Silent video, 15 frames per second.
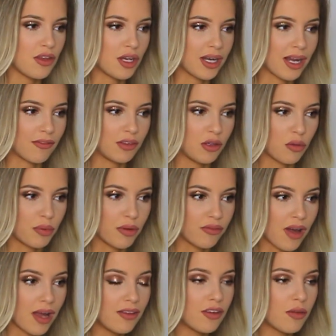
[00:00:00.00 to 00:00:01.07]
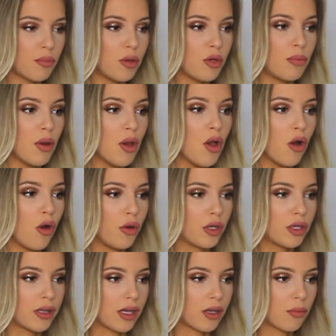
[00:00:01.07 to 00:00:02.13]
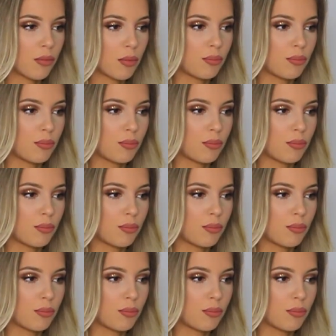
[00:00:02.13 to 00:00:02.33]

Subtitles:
You can have a little bit of under boob, or you can like